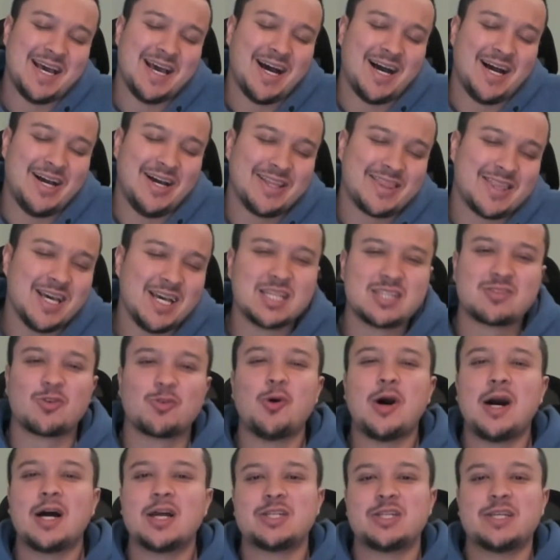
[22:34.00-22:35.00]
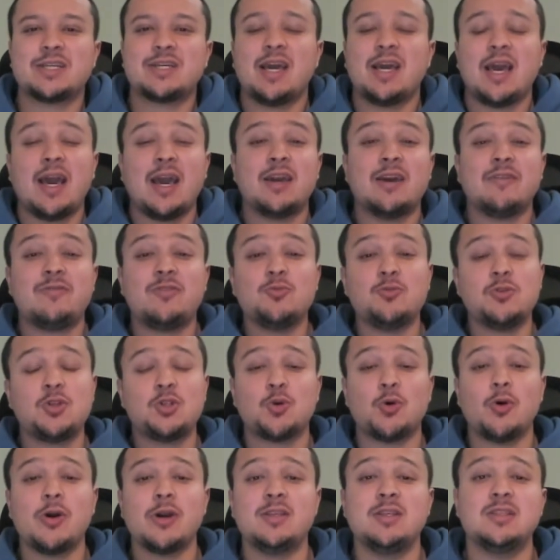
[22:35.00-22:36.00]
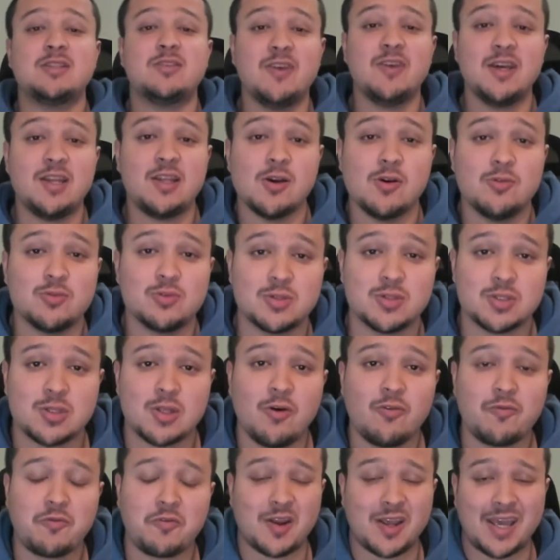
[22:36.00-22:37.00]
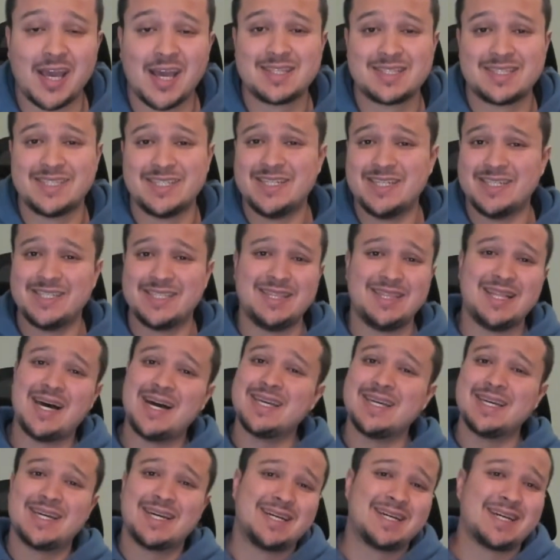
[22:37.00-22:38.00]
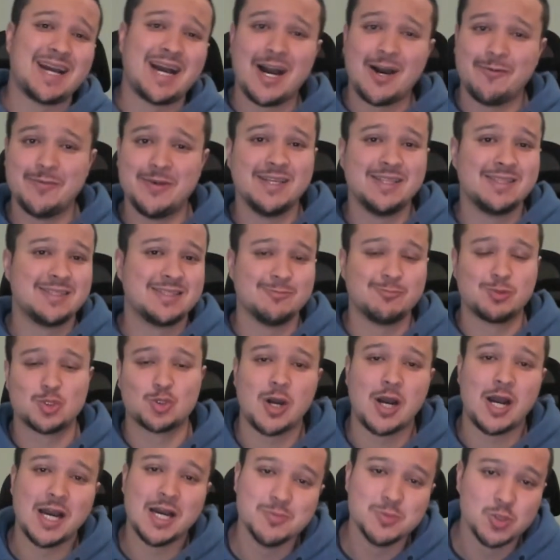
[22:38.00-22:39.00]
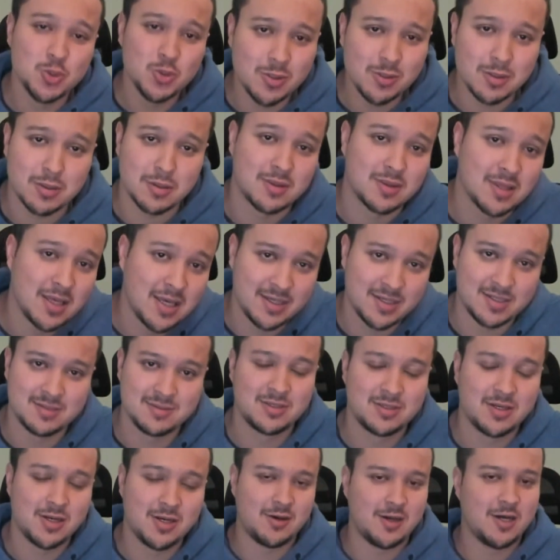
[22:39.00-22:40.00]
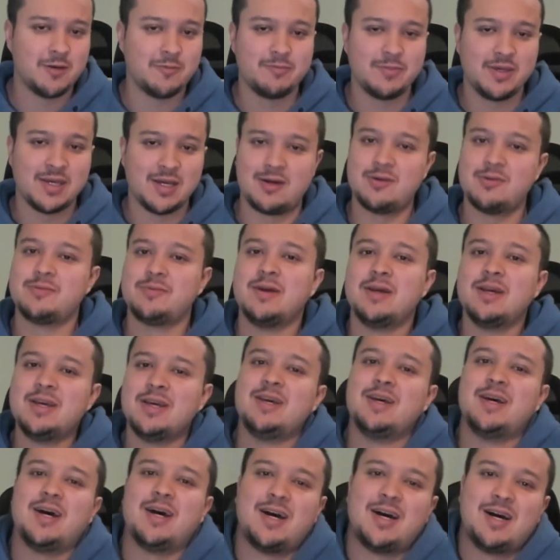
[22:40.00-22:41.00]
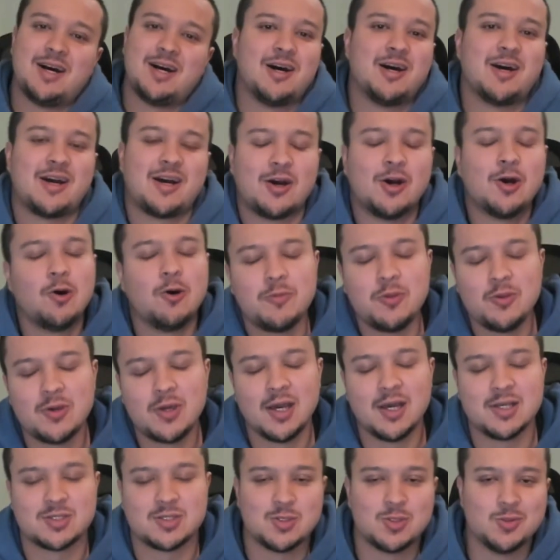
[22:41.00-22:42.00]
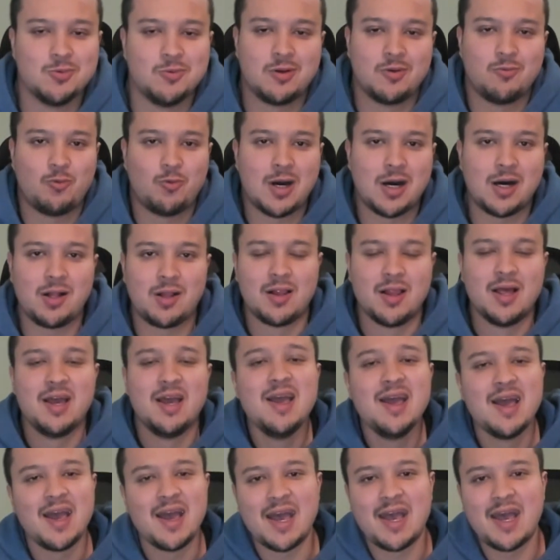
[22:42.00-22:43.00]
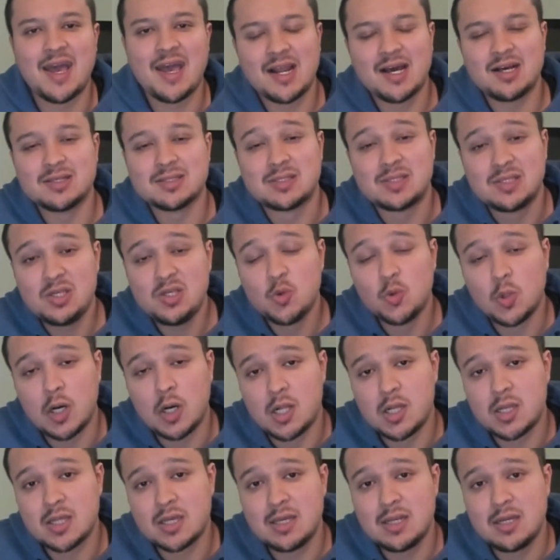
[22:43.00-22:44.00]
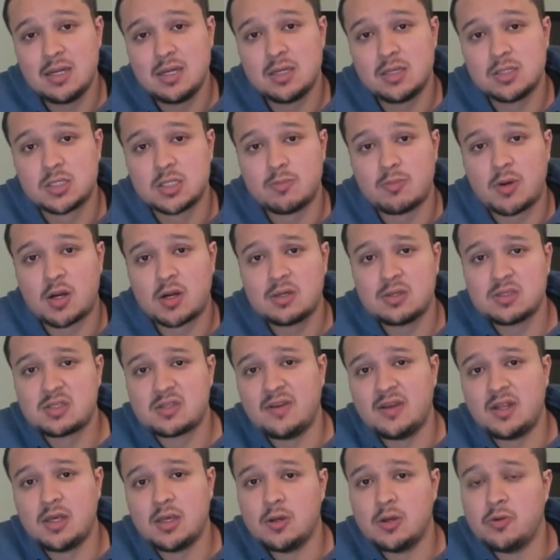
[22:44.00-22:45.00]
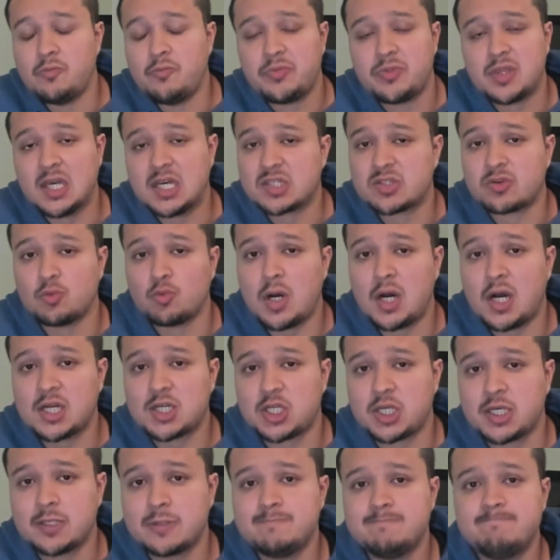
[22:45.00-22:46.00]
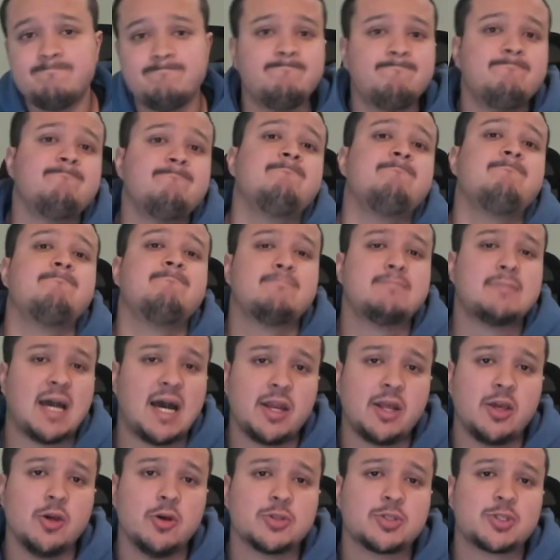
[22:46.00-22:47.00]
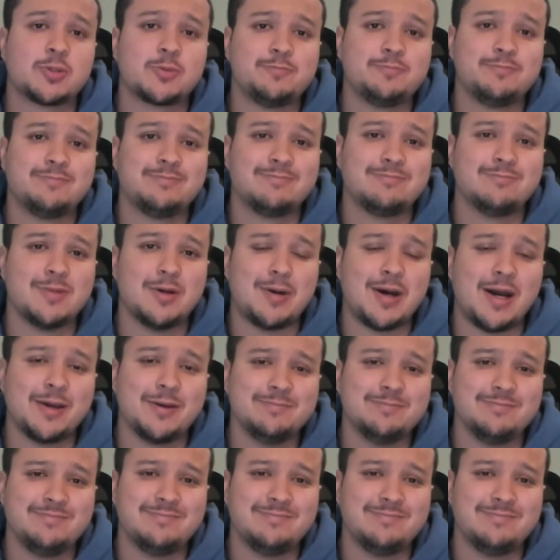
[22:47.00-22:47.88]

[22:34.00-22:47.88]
Thanks for watching. Hey, if you enjoy these videos, don't forget to like, comment, subscribe, do your thing. Help me out. I hope you guys are doing well. And I'll see you all in tomorrow's video. Thanks for watching. Adios. Bye-bye.